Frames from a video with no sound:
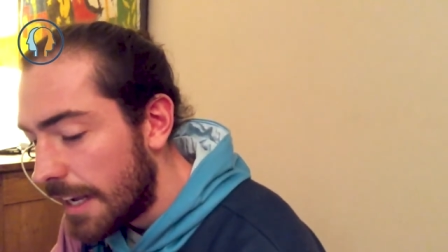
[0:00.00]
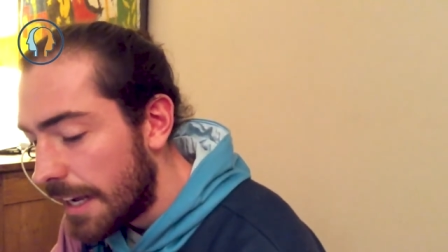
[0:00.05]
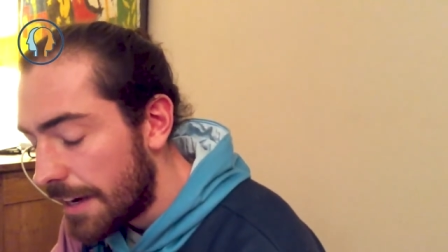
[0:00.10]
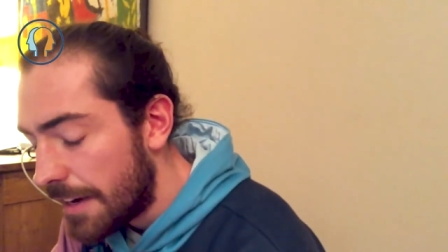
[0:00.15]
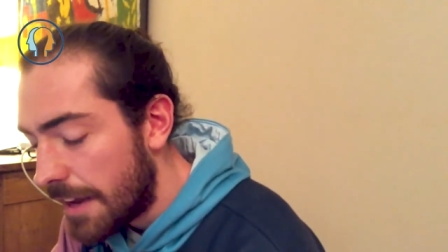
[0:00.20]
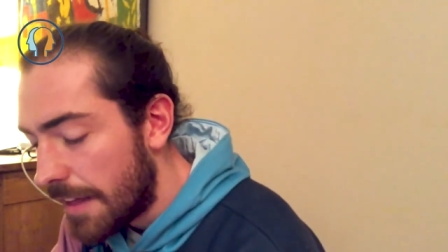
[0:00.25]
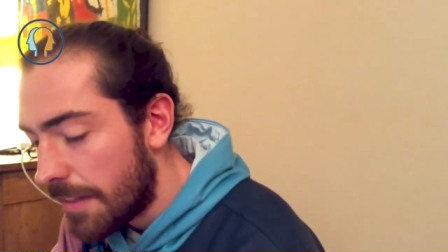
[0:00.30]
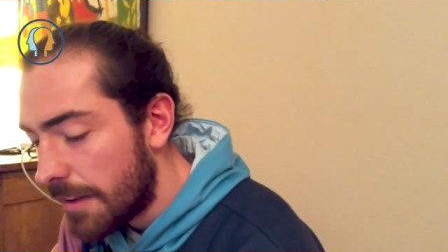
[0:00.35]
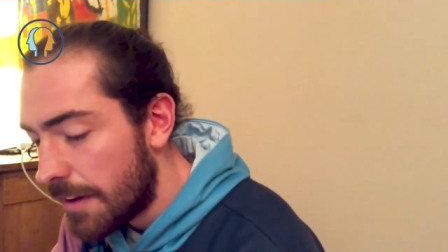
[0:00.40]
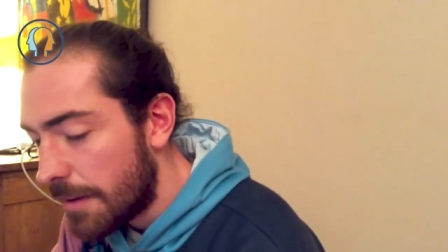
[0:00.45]

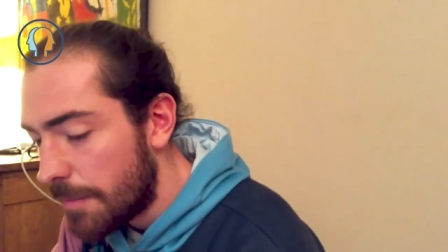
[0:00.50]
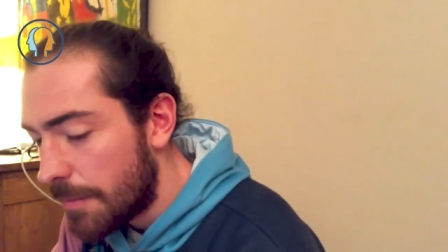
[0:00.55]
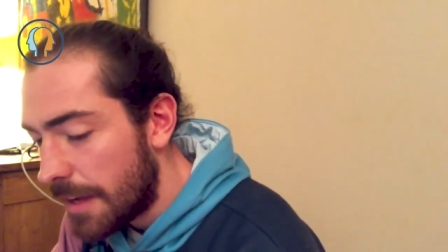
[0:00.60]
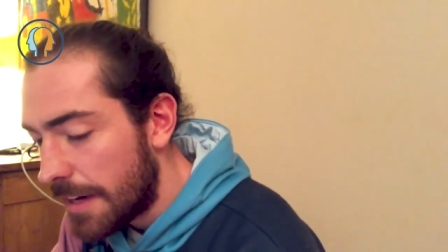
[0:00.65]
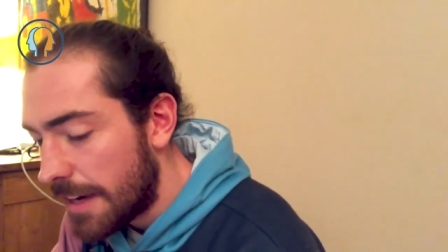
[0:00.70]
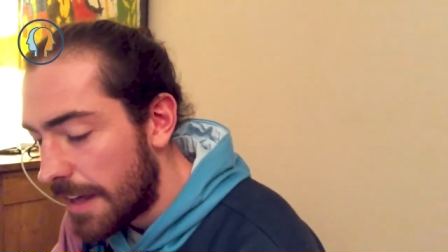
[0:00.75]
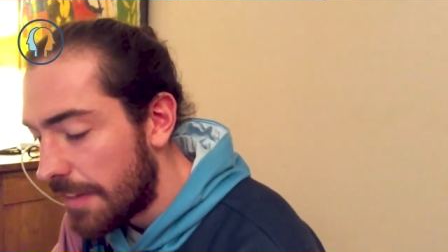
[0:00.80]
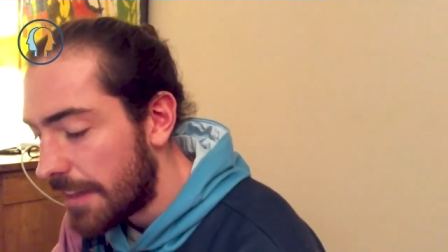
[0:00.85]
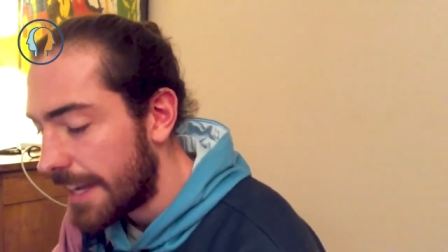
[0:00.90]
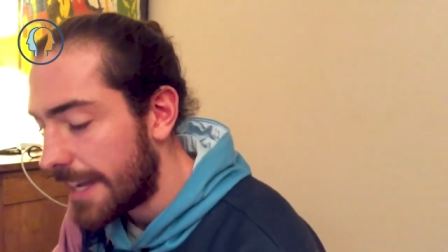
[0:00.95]
another
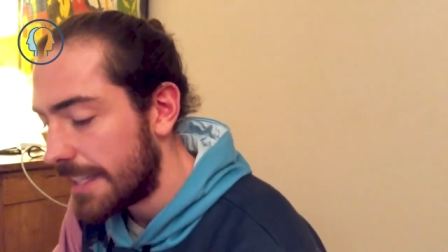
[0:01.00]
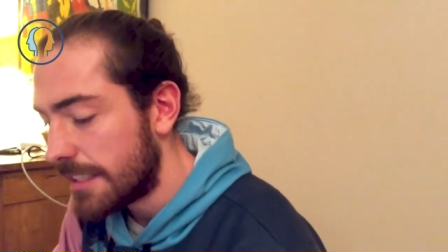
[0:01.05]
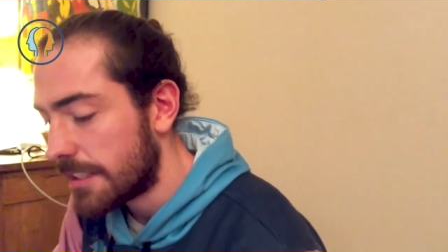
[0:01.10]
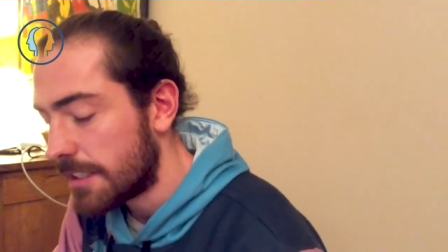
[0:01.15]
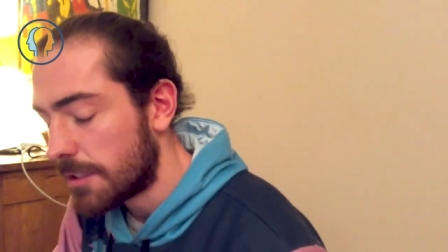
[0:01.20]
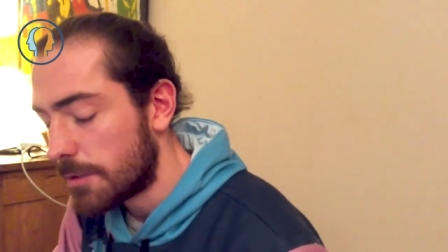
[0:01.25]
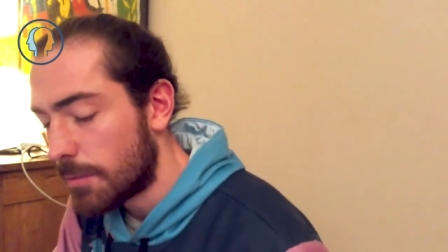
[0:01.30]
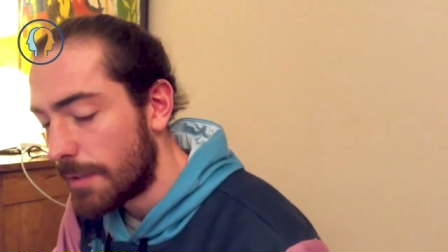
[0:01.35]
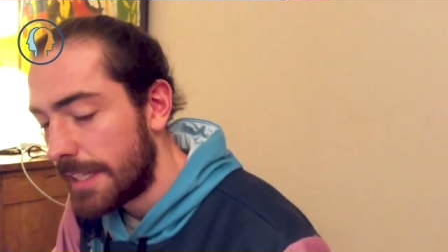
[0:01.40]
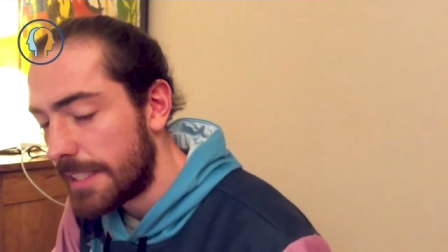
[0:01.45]
another
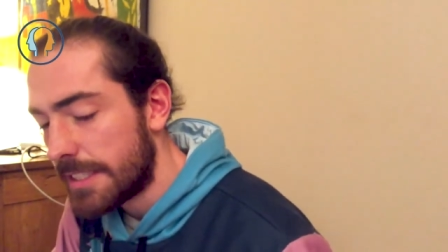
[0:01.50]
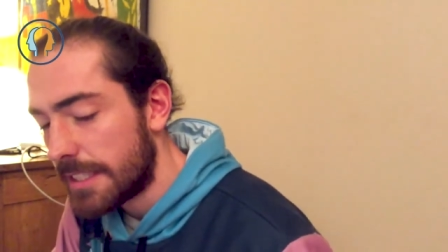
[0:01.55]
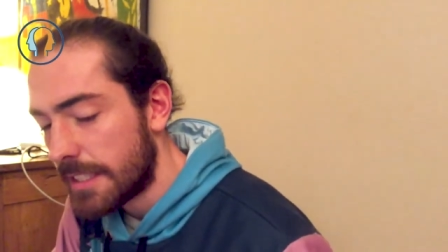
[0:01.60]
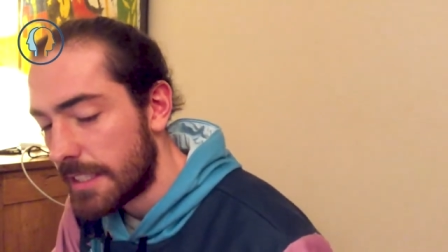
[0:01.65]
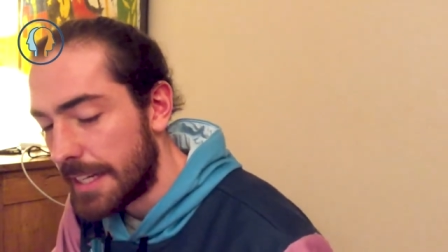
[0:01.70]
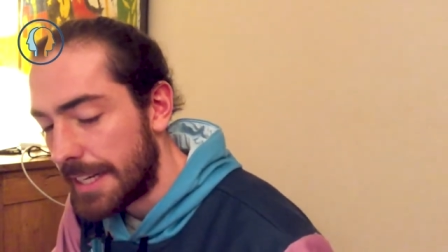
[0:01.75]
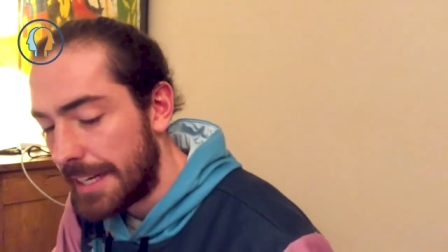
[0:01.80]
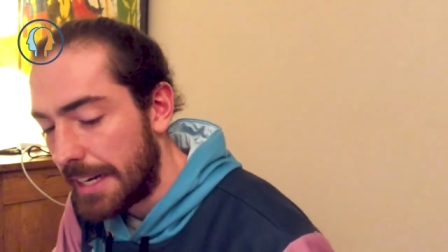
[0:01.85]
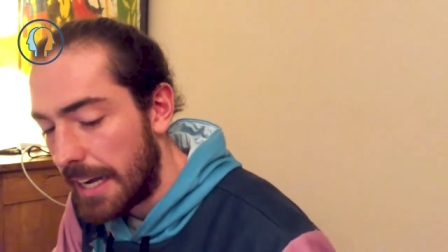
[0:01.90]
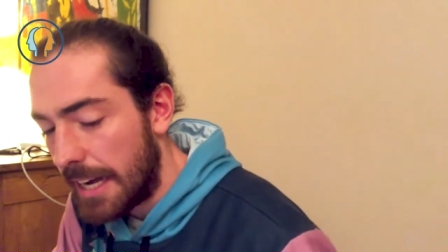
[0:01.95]
guest just
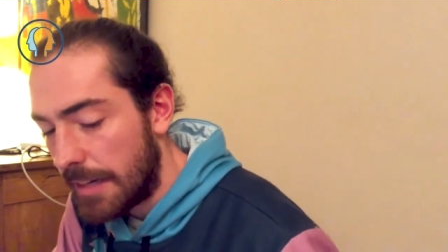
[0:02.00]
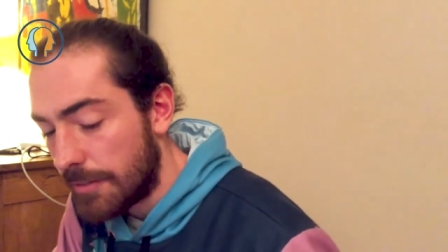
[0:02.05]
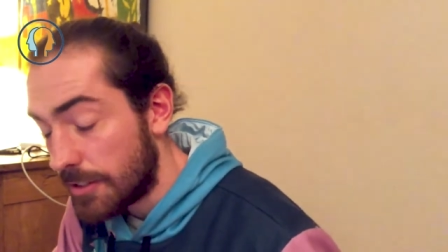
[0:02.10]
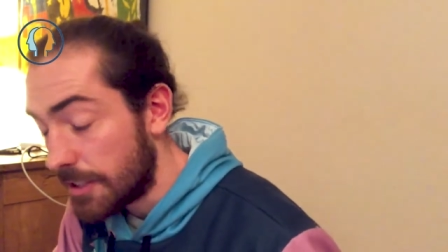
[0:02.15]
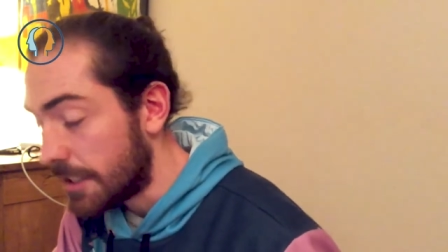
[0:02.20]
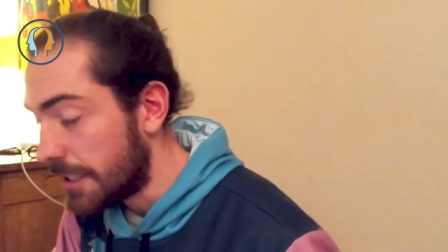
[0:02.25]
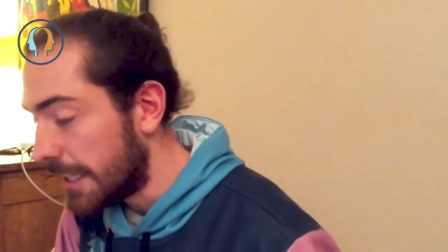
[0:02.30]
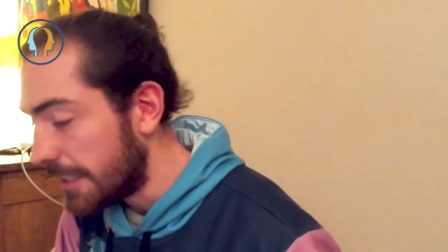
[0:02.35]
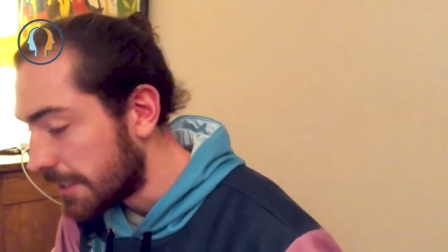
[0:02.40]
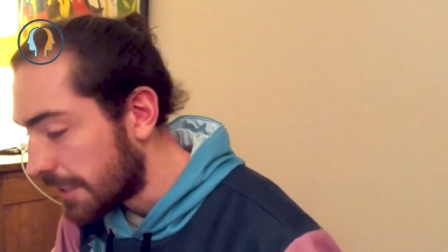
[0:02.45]
recently, uh,
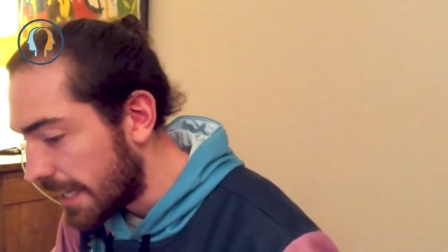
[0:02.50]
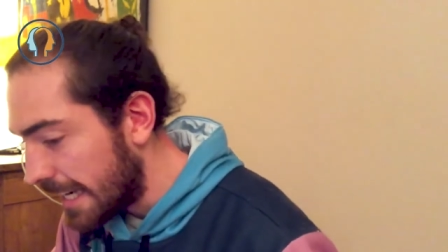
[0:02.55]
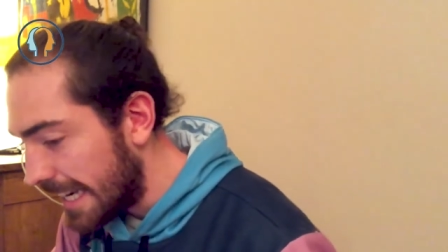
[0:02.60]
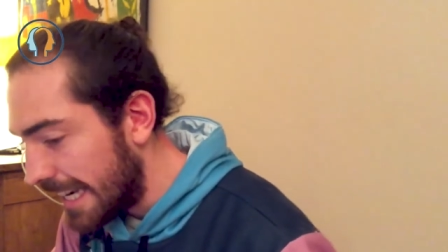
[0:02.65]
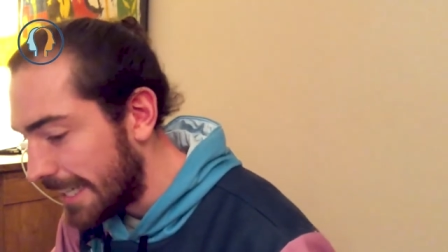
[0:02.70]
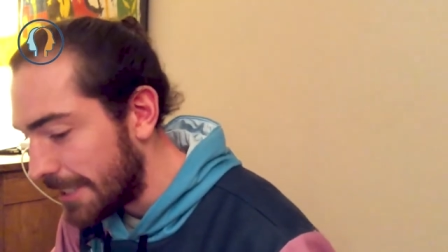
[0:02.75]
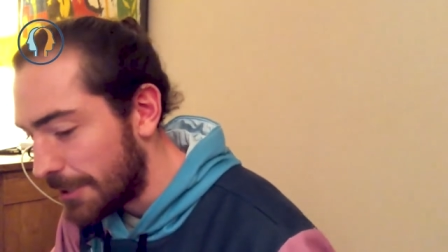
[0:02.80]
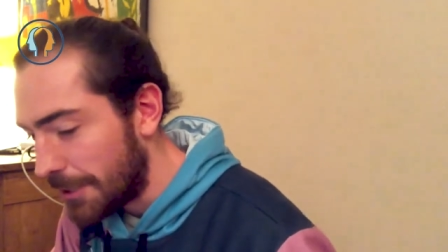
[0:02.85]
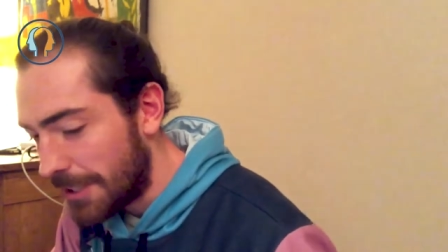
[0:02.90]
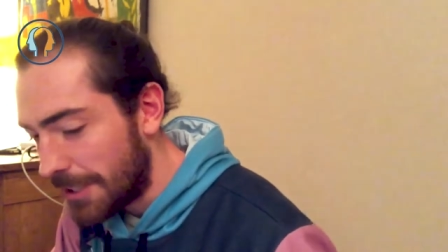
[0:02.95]
just yesterday